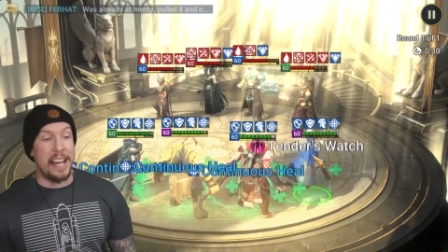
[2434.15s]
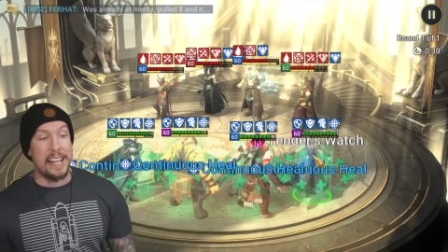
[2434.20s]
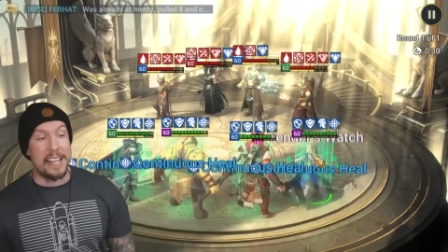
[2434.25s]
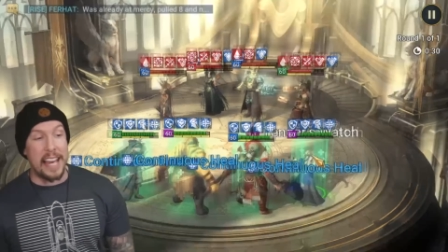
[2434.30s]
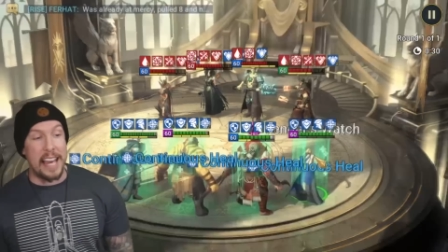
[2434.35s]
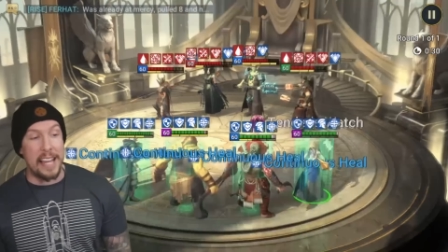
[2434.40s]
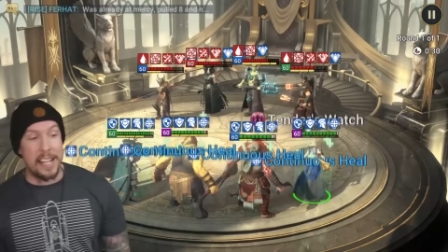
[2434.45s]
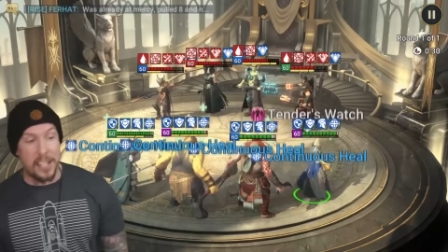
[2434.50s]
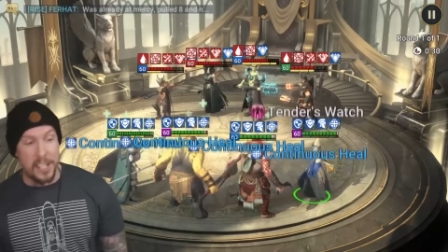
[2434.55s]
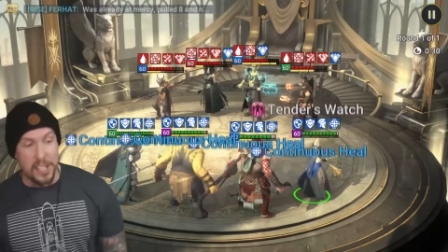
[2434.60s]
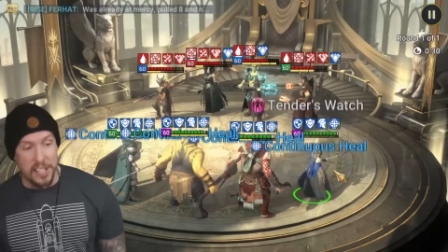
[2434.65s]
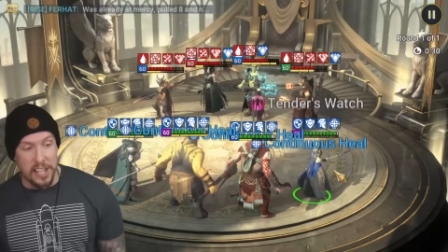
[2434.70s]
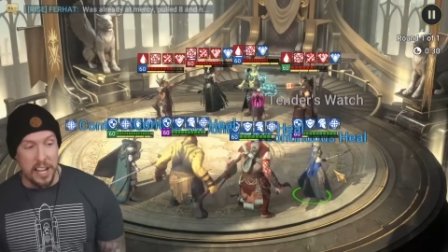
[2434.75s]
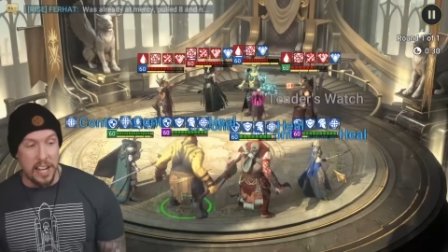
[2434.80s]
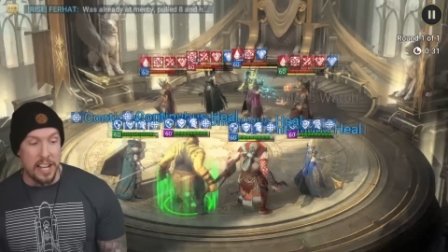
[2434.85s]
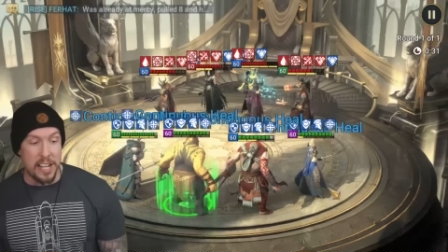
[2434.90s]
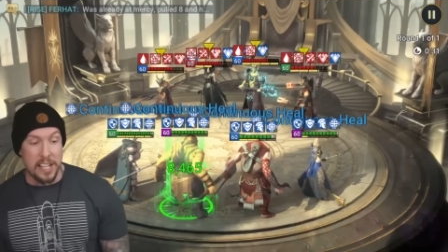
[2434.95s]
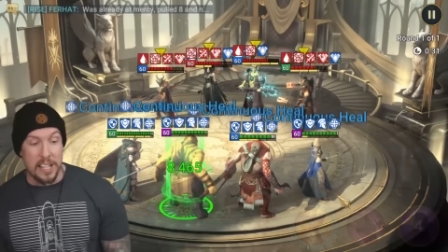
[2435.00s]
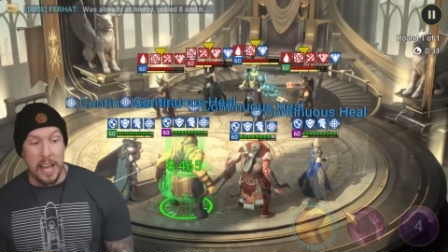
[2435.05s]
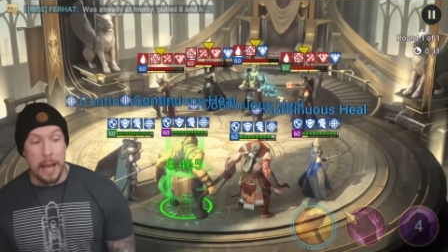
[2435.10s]
against
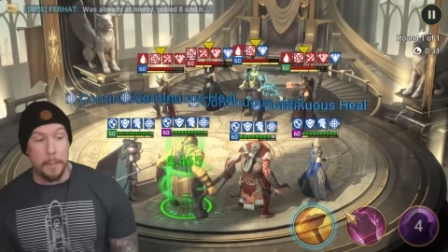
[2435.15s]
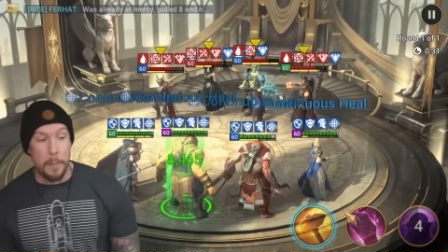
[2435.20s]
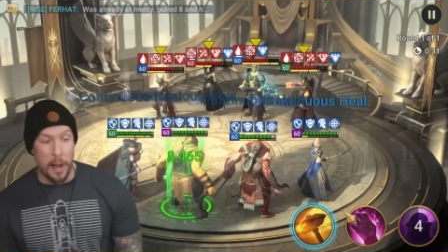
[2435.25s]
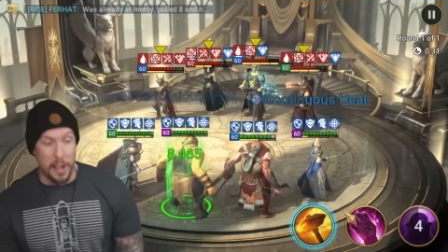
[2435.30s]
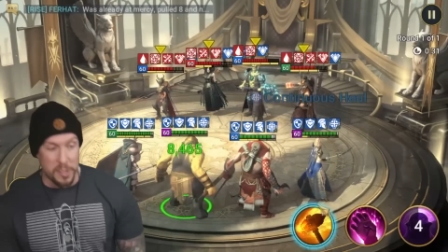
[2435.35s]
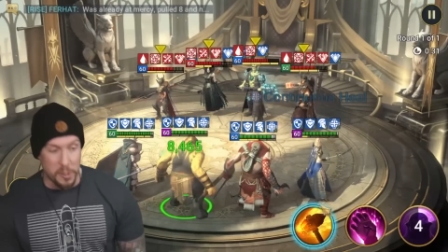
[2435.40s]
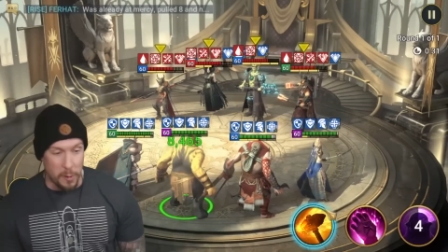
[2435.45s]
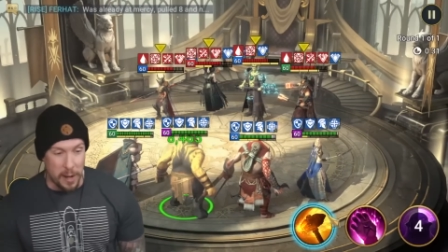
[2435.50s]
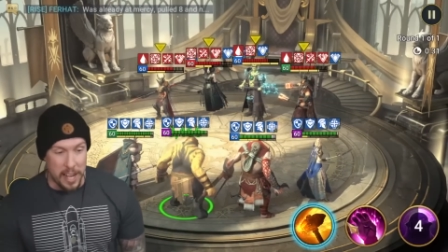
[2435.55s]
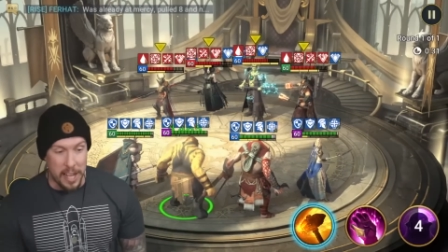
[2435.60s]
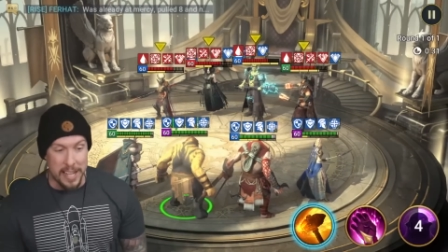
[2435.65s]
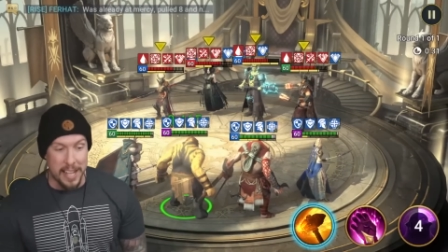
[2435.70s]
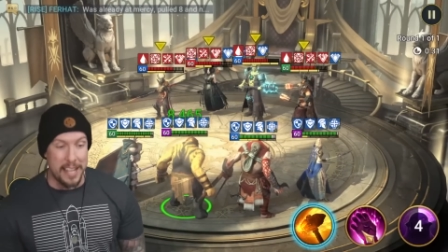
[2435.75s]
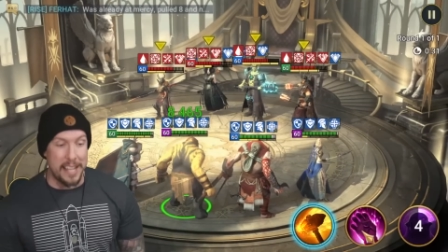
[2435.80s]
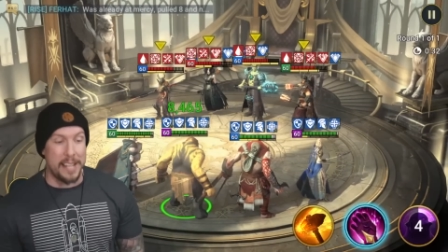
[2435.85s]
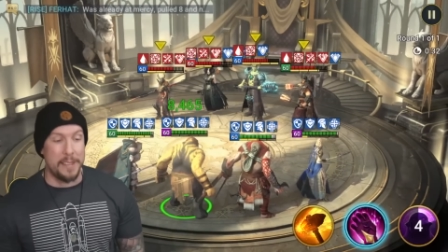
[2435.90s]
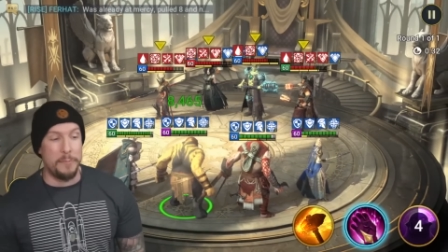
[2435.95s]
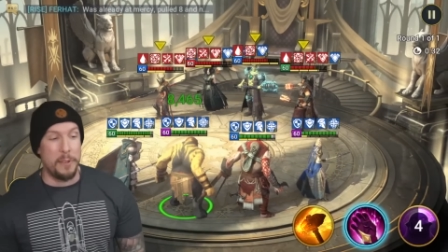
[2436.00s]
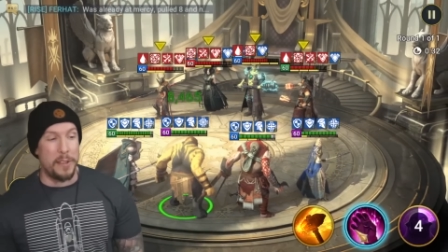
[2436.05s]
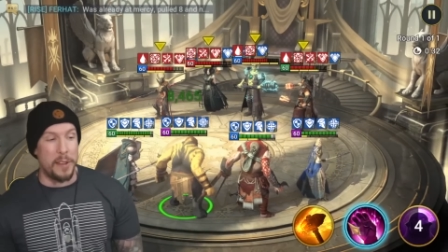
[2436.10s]
Clan Boss, right? Again,
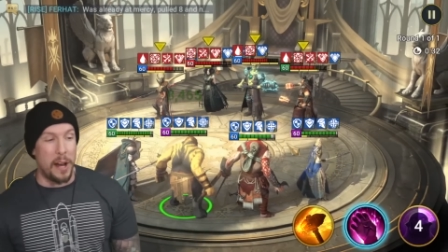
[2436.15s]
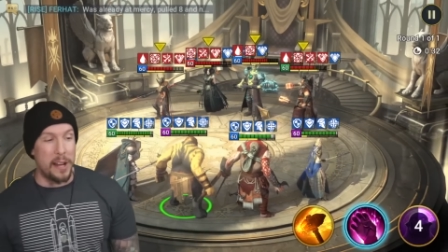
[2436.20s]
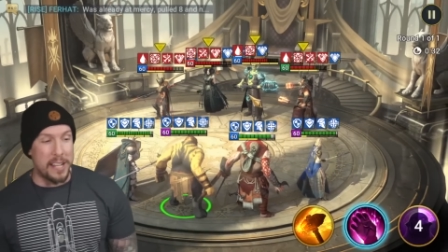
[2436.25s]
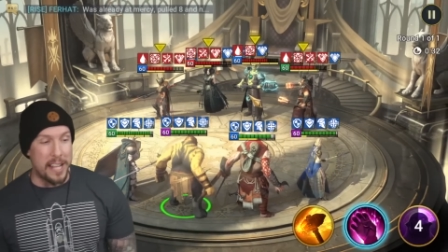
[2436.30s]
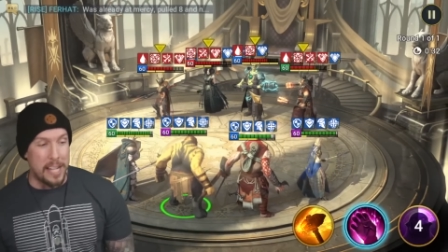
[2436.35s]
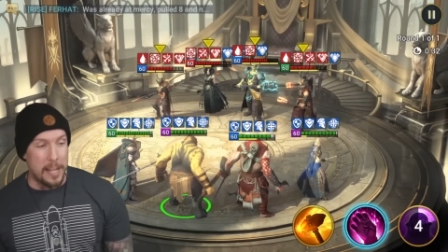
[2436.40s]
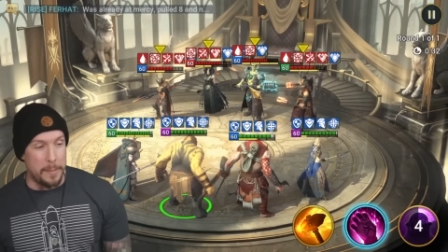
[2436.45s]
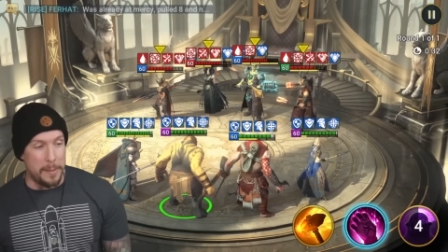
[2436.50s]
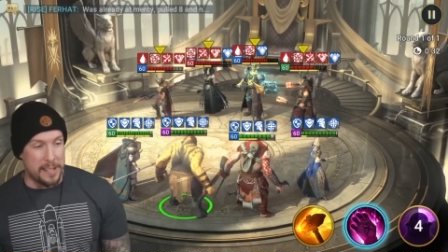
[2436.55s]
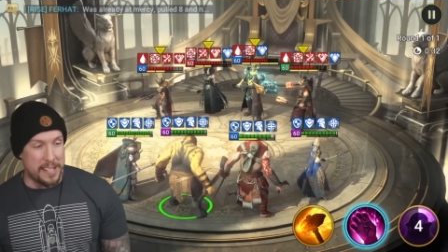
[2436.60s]
and with unkillable